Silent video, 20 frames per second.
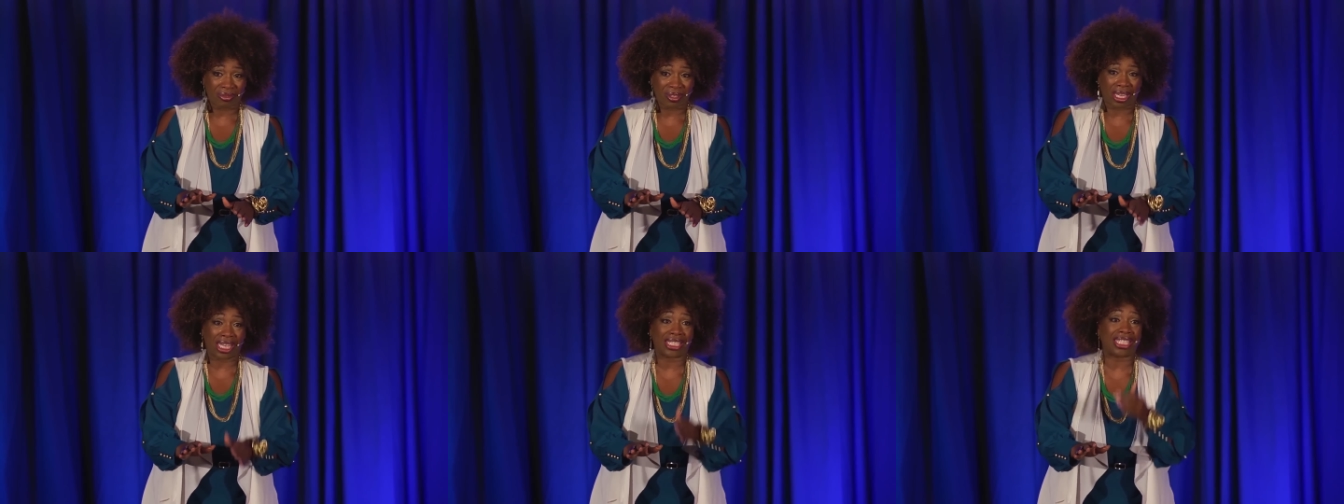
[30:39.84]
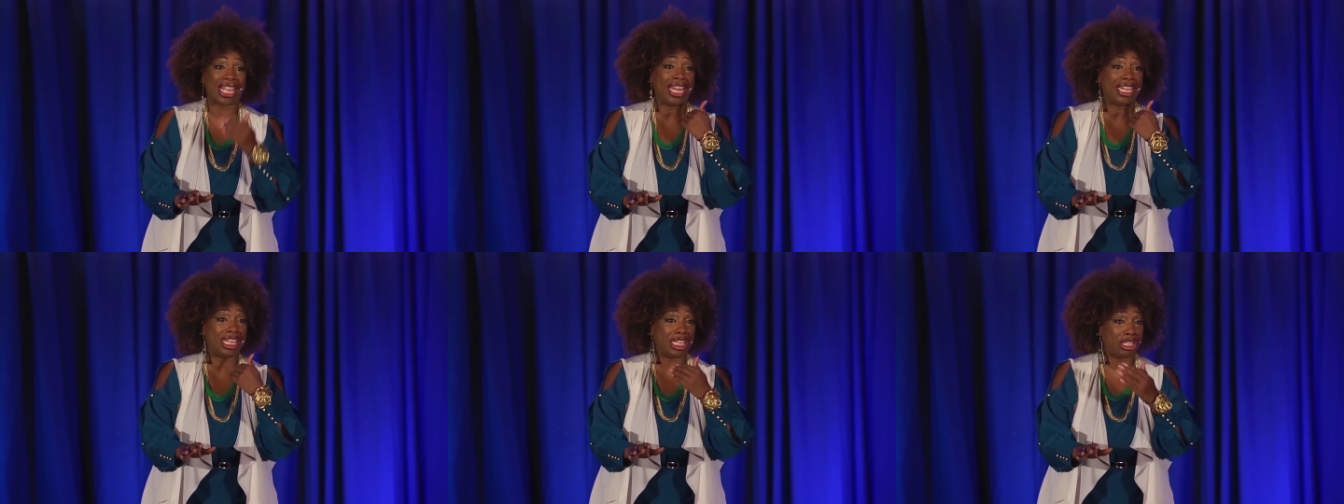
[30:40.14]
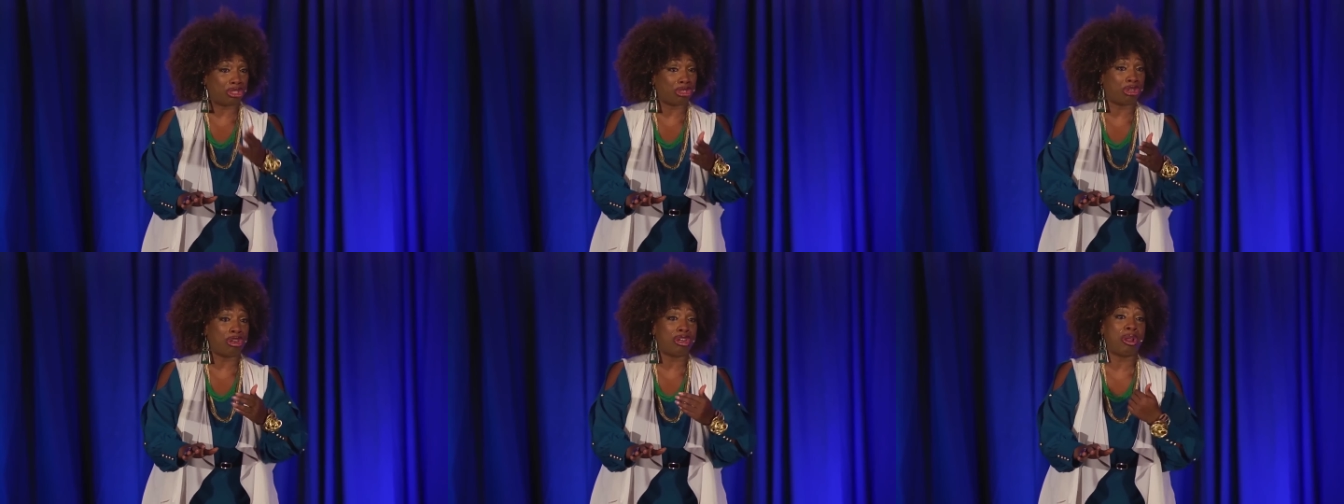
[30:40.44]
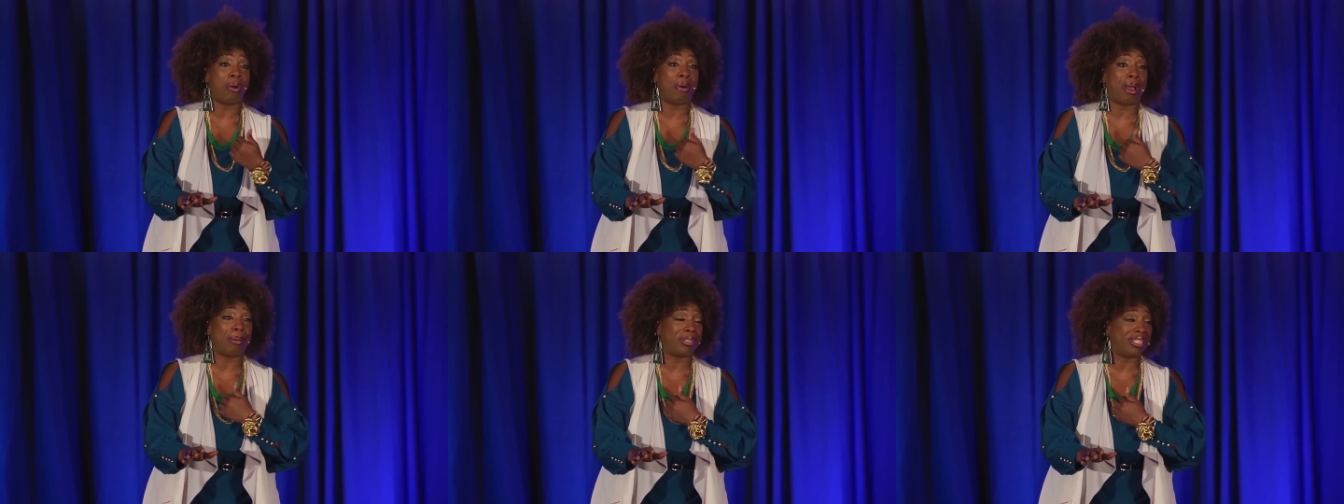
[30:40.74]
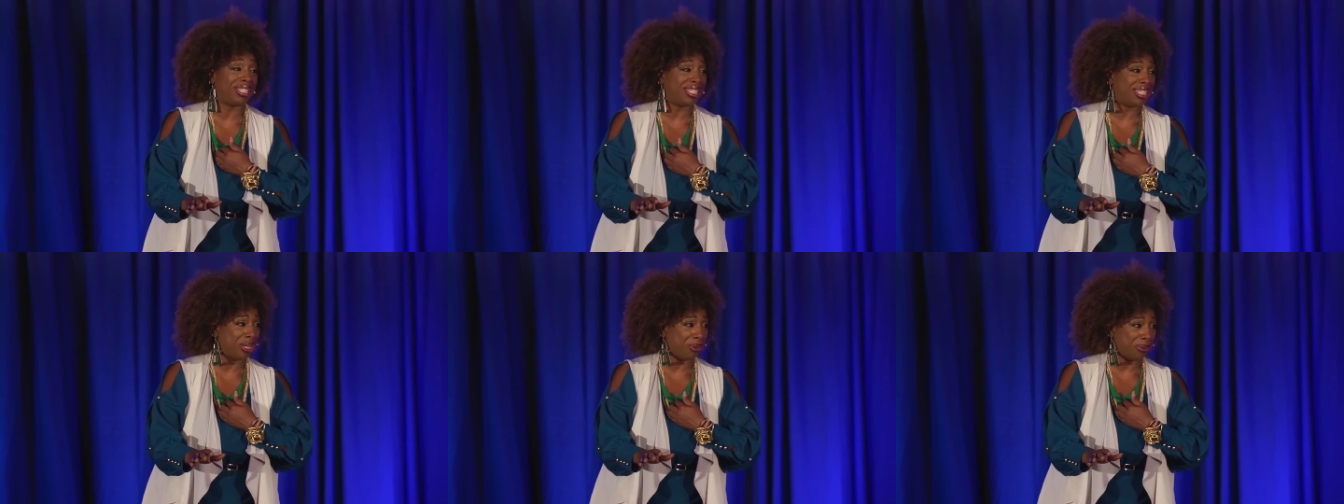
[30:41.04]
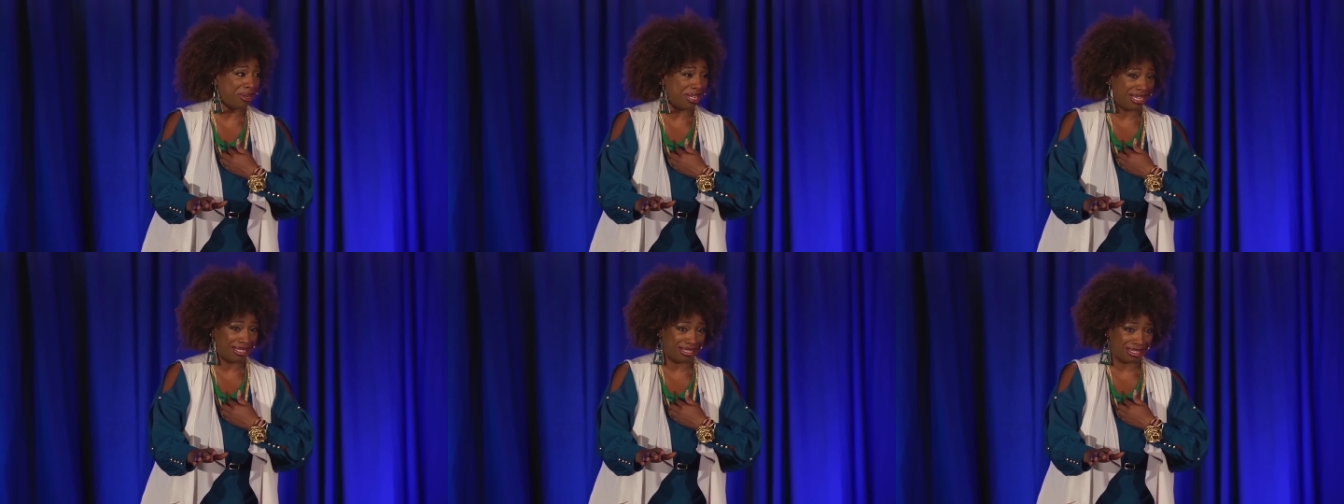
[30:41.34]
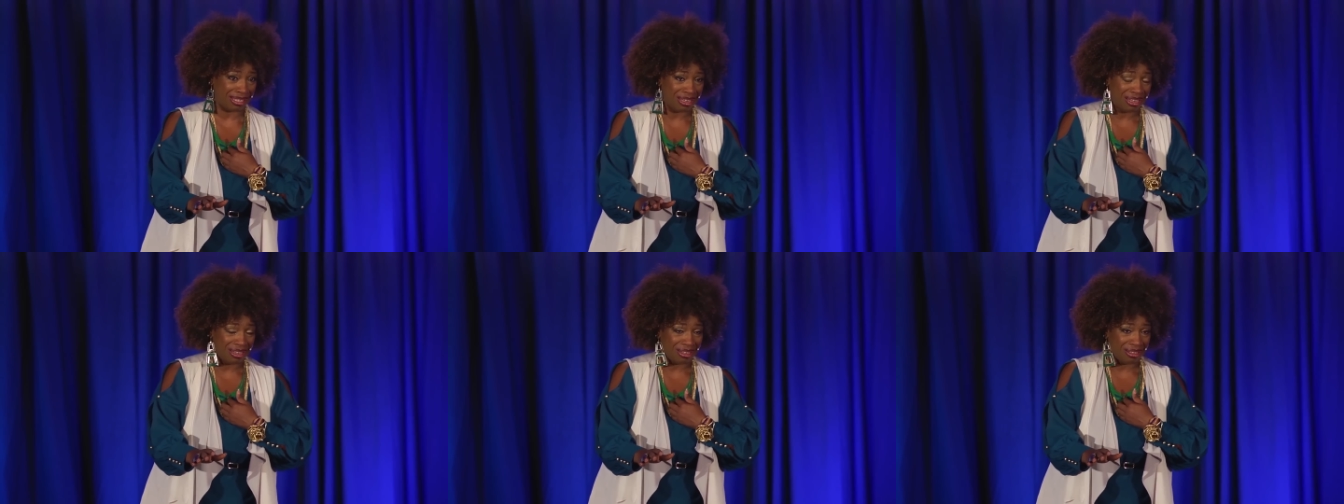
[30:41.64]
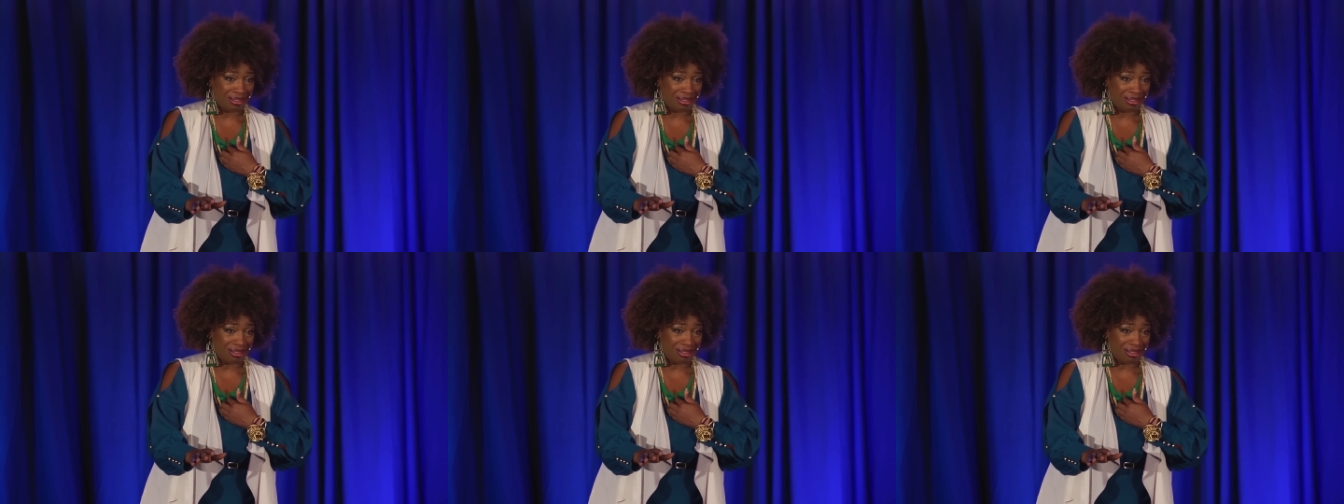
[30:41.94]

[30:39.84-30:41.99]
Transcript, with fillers: Because I need you to know I'm serious.